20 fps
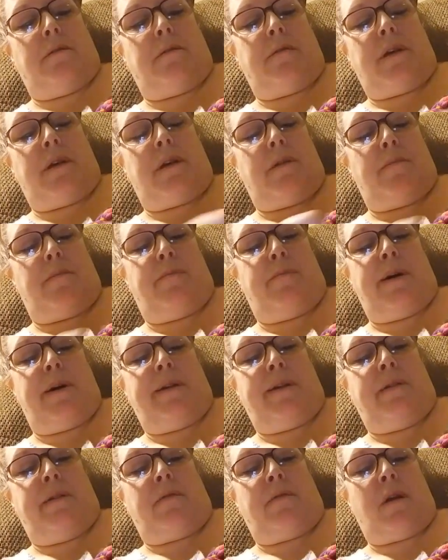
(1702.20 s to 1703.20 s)
had a
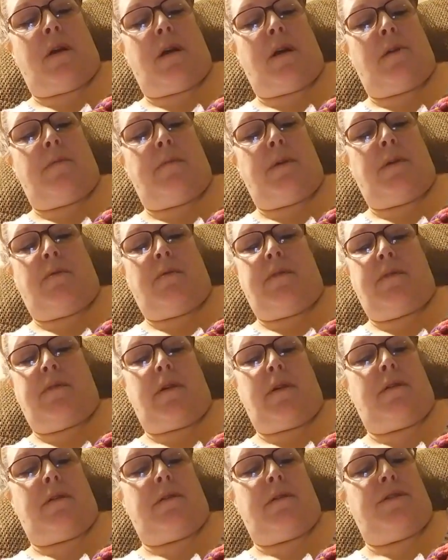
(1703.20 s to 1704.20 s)
bunny rabbit. We've
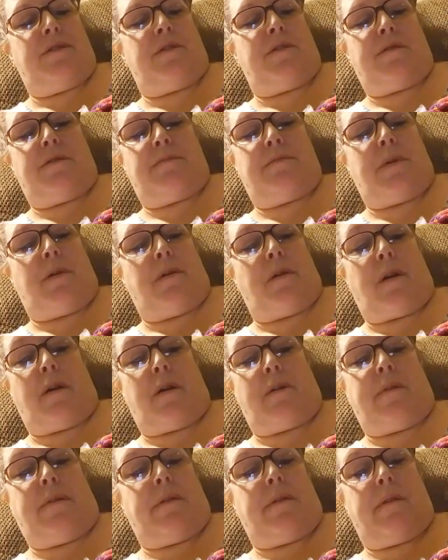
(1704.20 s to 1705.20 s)
had just about
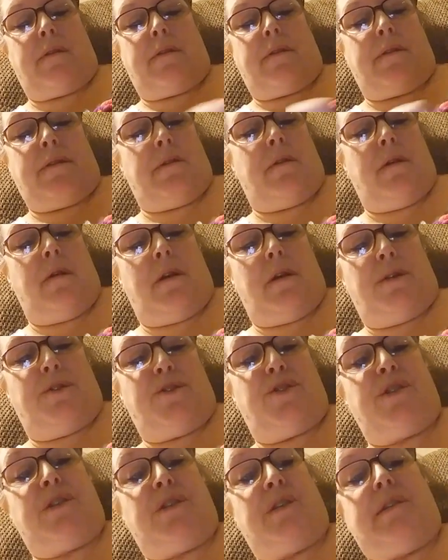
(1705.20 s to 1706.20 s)
everything.
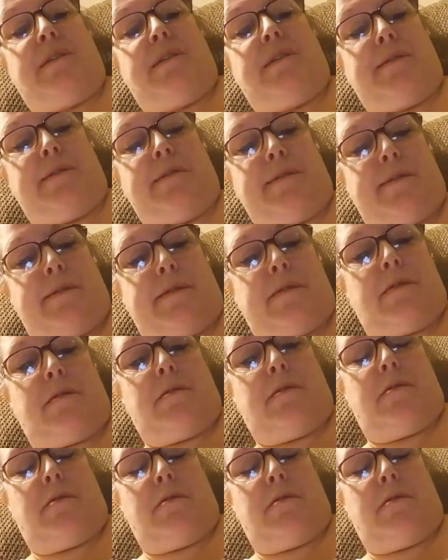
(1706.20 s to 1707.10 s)
Chickens.